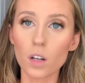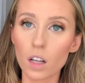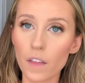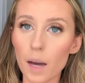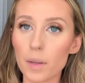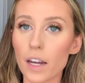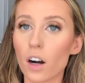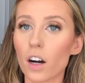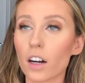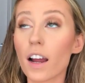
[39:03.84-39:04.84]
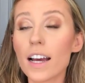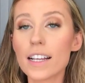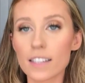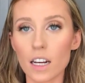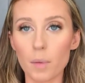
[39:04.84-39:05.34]
and all of that, but they are
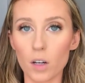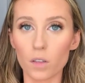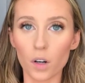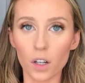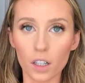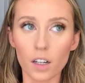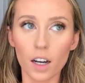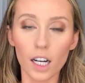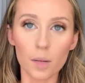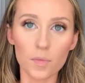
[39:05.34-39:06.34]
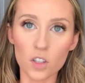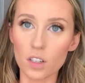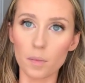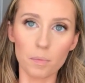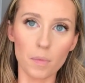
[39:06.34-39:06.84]
sending me over um,
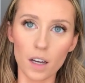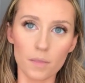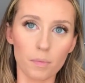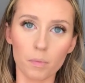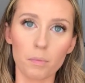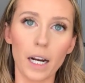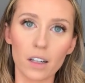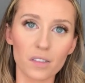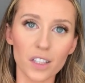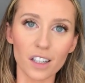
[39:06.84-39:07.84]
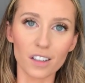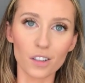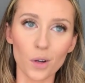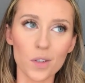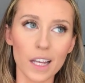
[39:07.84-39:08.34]
just a, a pair of their
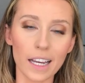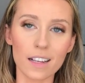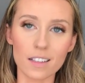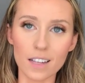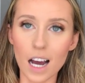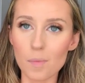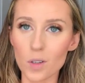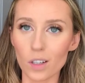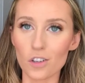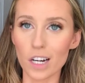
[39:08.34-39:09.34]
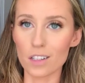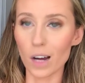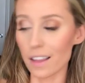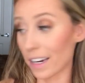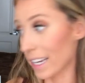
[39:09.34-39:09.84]
clothes, leggings, and tops. So I'll let you guys know
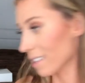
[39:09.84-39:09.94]
how that